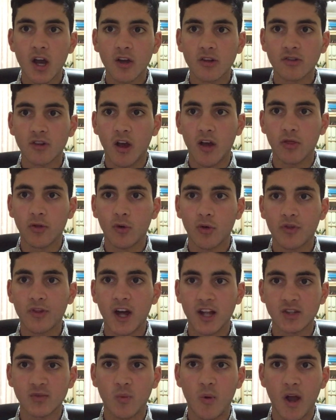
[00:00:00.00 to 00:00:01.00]
so I thought
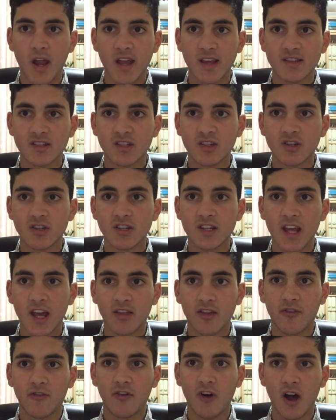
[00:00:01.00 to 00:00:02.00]
that's why Essendon
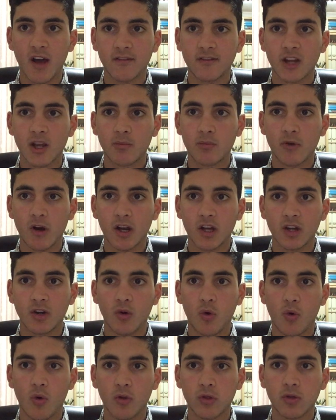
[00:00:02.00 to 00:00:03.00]
get the 5-day break and
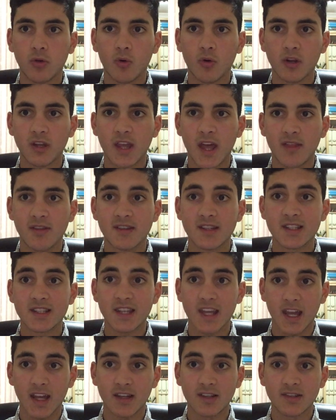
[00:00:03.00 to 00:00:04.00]
Hawthorn get the
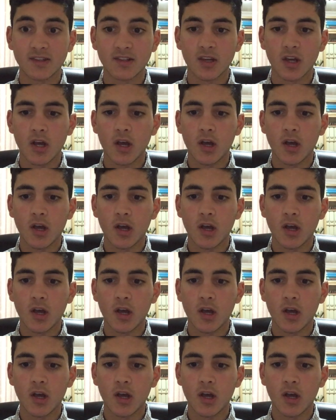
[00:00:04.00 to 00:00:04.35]
6.